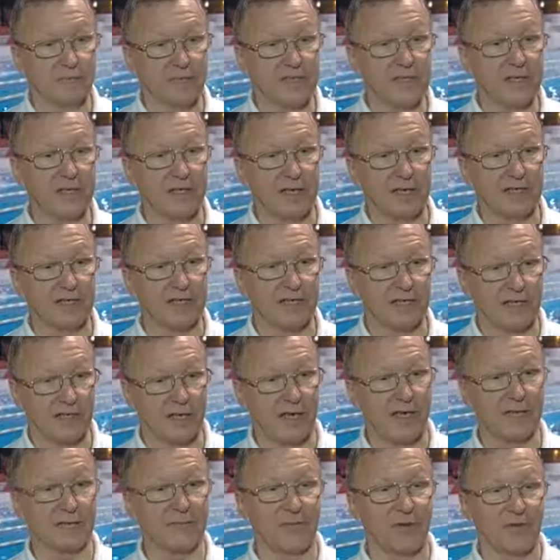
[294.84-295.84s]
been
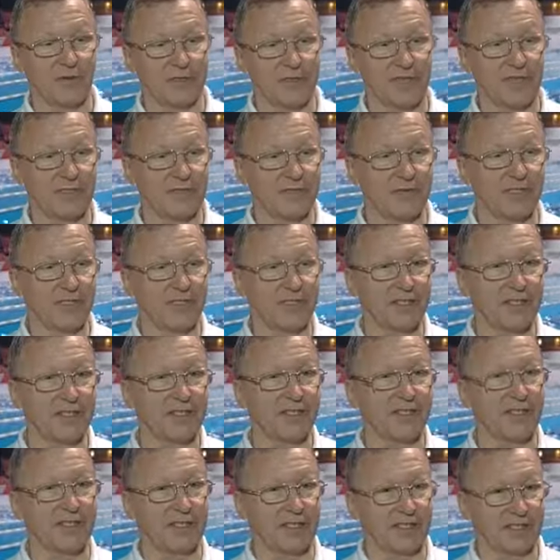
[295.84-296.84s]
exercise more than twenty
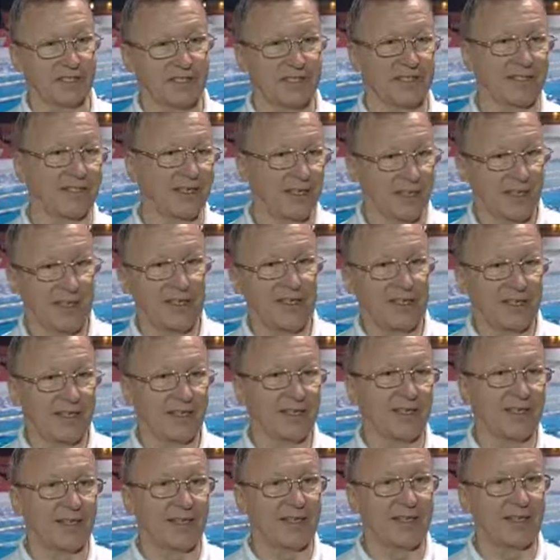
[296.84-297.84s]
years uh,
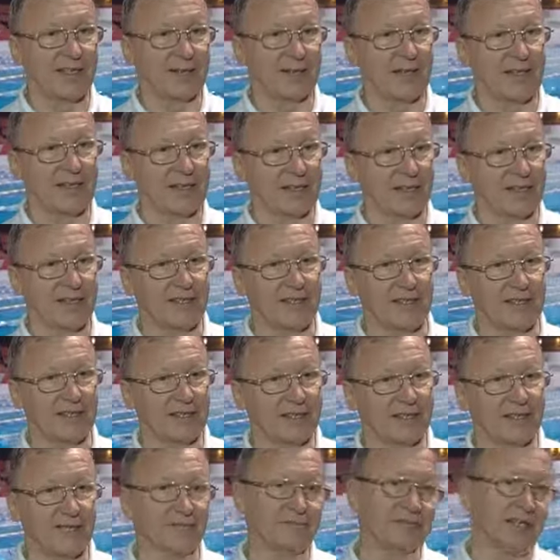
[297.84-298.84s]

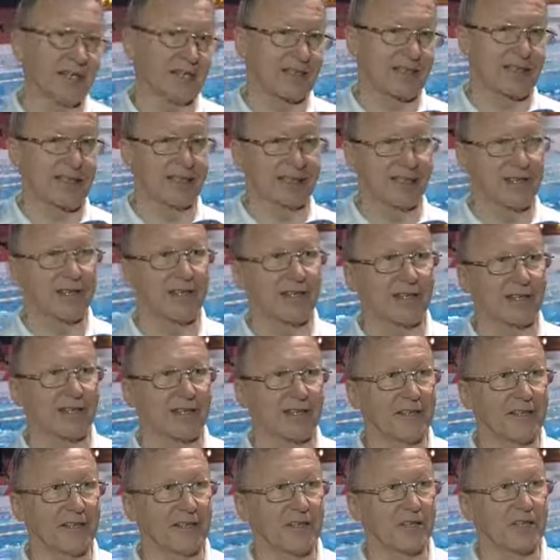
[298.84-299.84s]
uh, back uh,
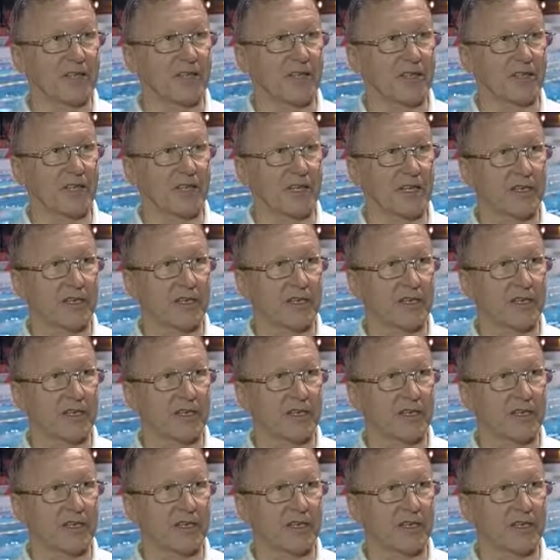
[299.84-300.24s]
in history.